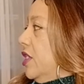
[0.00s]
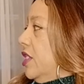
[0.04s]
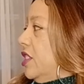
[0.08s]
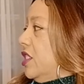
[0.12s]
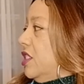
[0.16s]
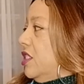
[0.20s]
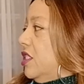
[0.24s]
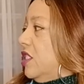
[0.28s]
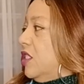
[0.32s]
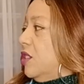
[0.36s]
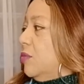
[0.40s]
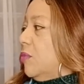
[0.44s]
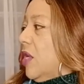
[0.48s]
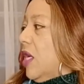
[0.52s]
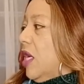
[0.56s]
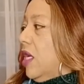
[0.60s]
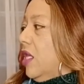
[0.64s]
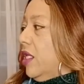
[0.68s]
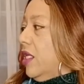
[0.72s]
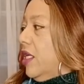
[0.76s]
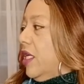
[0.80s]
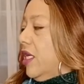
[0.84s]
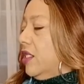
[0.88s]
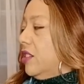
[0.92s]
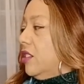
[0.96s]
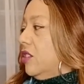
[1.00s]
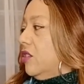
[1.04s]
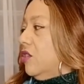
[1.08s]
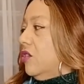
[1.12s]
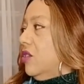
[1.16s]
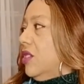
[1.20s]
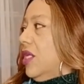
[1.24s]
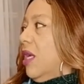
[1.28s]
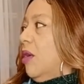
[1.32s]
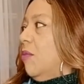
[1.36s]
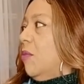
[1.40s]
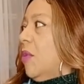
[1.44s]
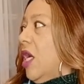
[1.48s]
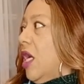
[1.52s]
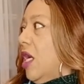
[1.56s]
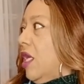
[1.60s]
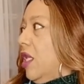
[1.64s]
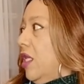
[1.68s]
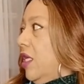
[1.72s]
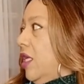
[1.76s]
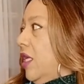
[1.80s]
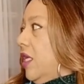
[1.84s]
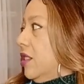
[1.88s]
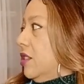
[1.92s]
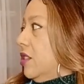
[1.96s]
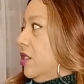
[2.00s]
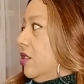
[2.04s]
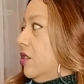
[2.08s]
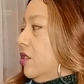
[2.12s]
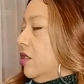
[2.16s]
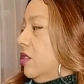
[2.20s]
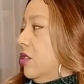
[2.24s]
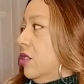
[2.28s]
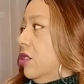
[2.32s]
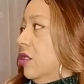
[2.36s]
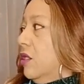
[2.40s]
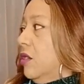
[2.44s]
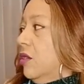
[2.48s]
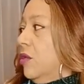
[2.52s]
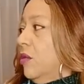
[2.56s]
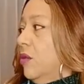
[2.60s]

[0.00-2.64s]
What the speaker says: this is, polyester, not polyester.